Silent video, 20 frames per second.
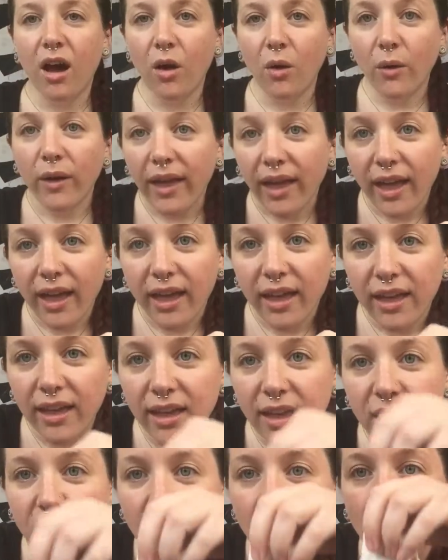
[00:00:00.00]
Okay,
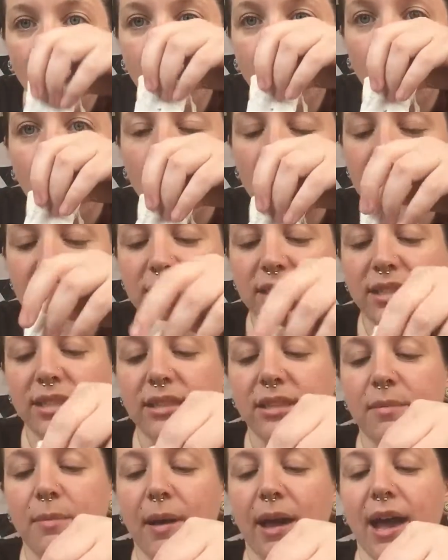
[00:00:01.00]
what is
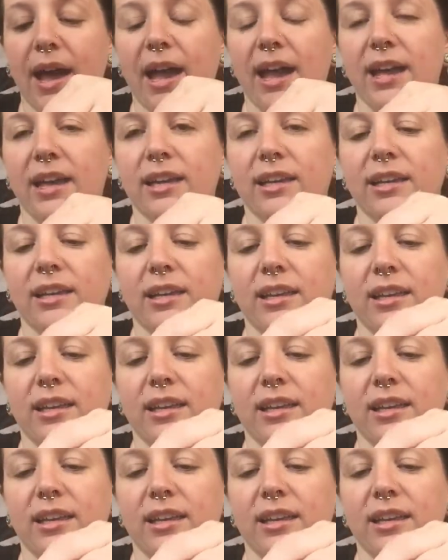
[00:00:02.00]
in the bag?